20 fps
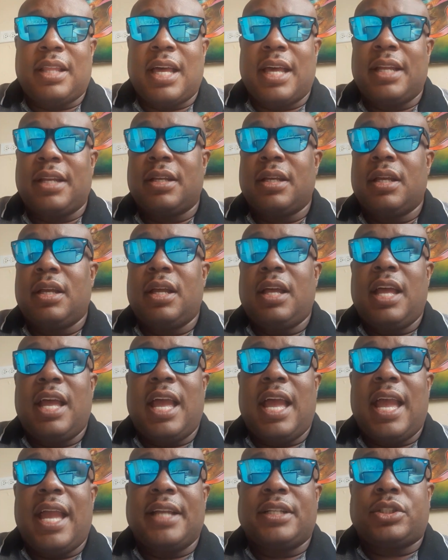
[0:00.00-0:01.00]
that
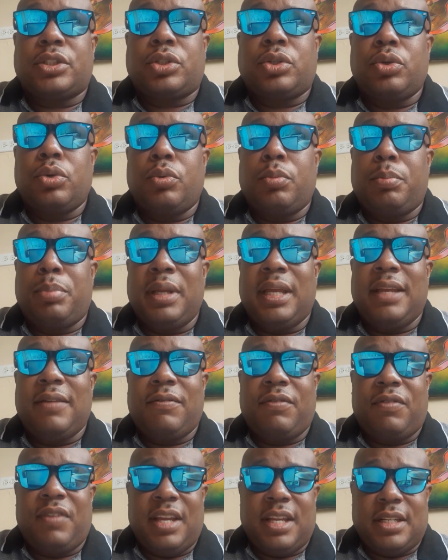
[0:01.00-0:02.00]
H-2B
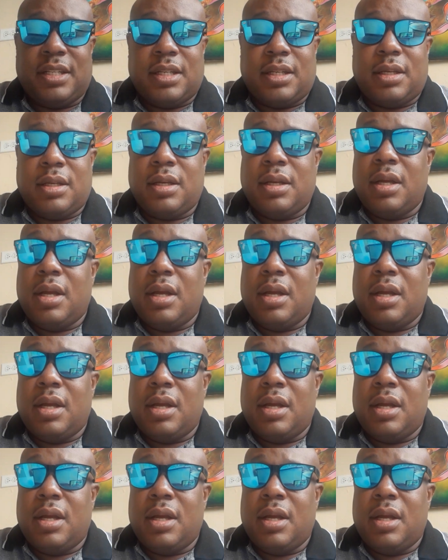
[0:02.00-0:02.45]
visa.